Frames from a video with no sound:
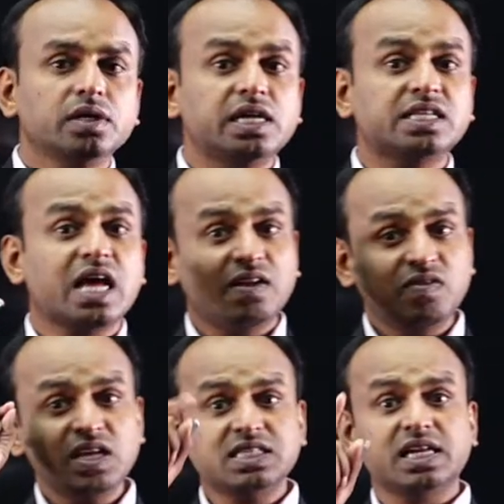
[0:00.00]
it is
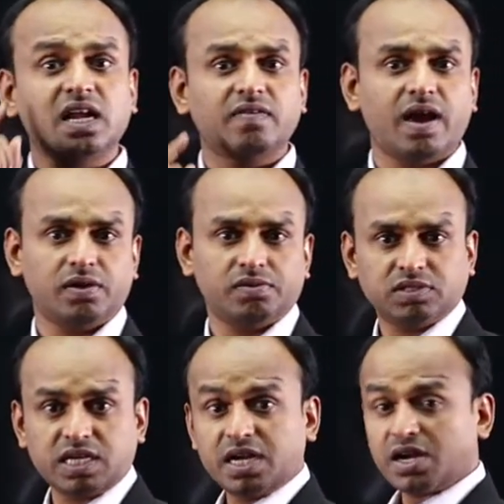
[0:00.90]
always real value.
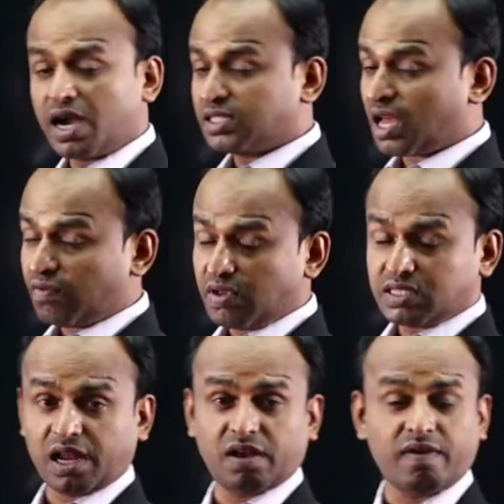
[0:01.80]
Centroid is
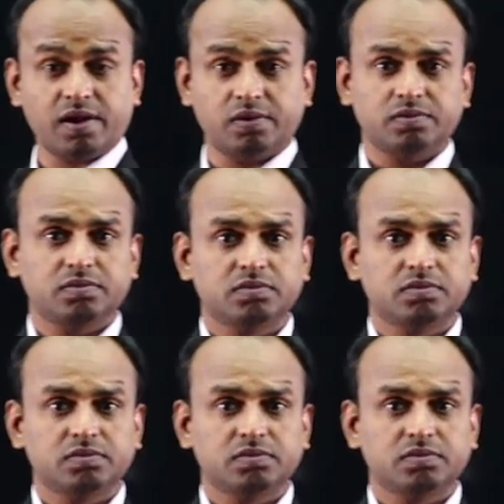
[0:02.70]
always real value.